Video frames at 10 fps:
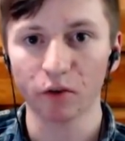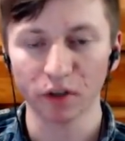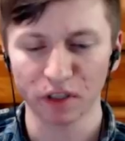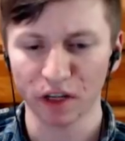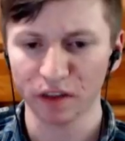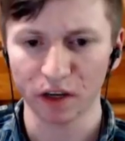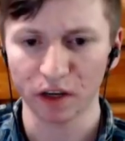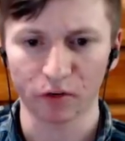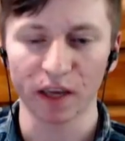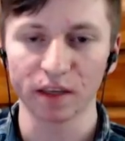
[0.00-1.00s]
Of course, nothing
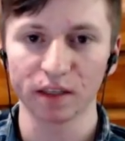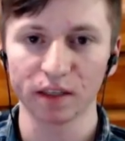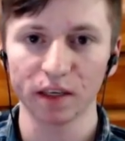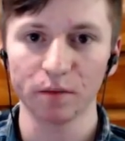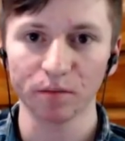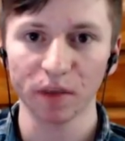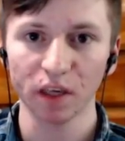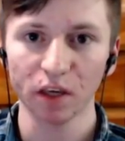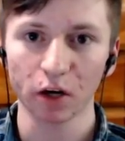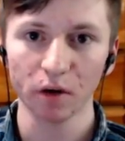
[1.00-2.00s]
crazy, but
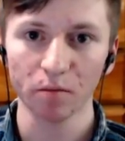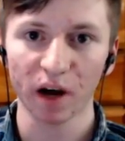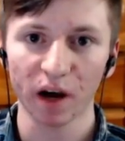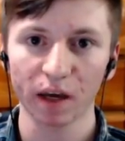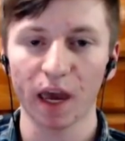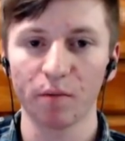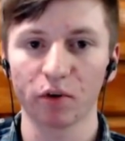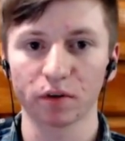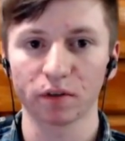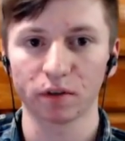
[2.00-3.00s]
something, you know, you can buy a
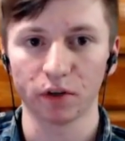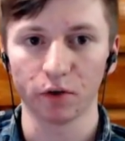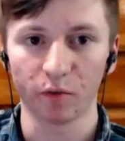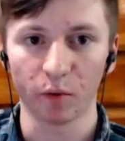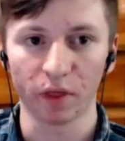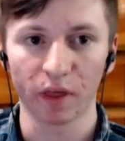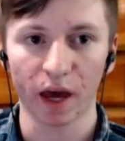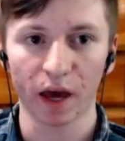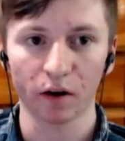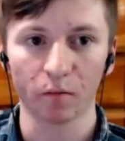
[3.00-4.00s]
game or two with
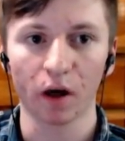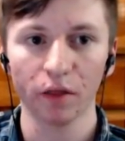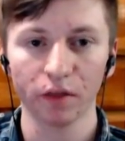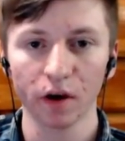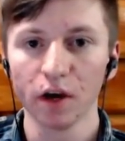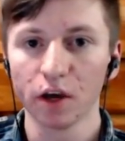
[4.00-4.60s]
that a month.